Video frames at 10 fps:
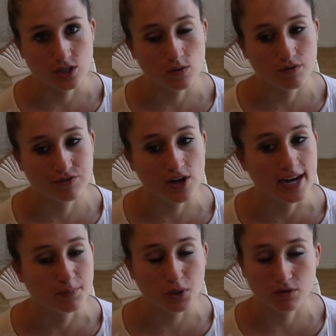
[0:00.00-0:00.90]
You will
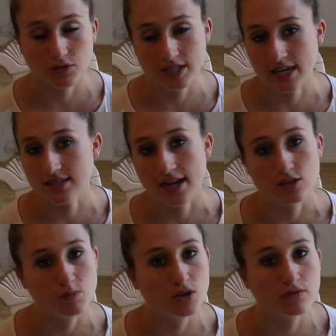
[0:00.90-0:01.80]
find beautiful
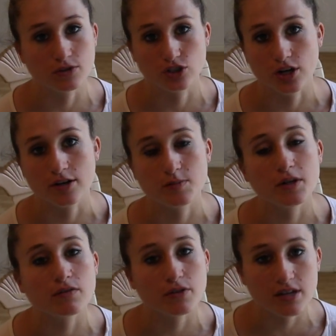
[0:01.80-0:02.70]
textiles, beautiful shirts,
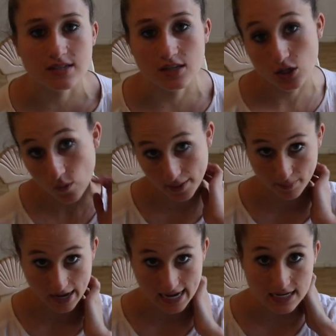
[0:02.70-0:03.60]
beautiful things that you want
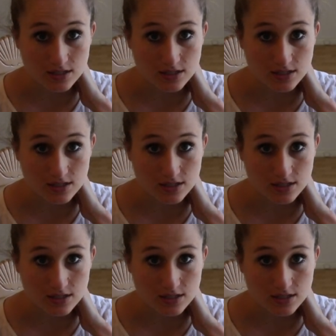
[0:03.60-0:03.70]
to buy,